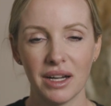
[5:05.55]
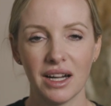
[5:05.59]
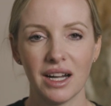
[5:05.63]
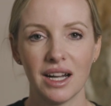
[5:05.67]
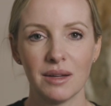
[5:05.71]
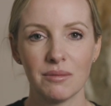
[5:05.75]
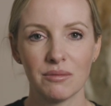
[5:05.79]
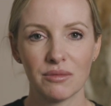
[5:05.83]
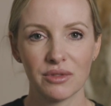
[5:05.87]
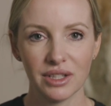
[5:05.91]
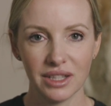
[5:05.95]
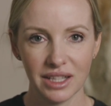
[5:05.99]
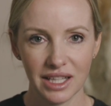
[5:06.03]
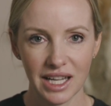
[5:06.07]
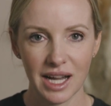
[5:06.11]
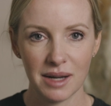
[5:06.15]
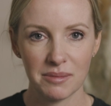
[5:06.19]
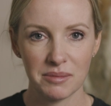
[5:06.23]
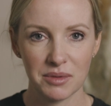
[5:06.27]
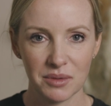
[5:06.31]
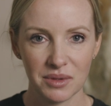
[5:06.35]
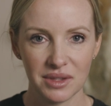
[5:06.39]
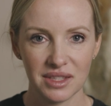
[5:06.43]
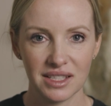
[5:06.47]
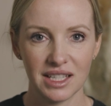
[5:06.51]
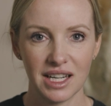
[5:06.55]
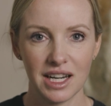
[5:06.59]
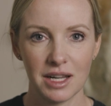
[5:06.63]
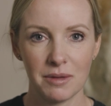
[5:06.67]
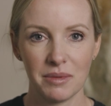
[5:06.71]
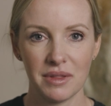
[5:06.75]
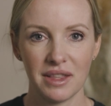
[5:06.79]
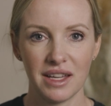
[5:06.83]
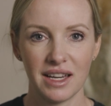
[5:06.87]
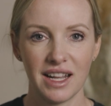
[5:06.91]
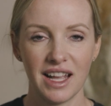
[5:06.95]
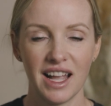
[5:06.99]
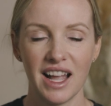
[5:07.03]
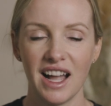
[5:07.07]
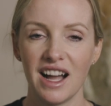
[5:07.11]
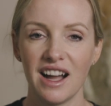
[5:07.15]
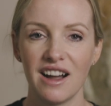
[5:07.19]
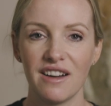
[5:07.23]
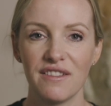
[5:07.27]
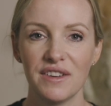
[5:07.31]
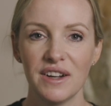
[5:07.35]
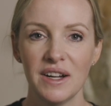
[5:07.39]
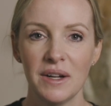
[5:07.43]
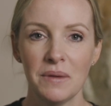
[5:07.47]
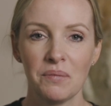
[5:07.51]
I'm really happy with the setup that I
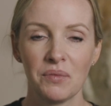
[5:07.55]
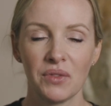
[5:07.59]
have.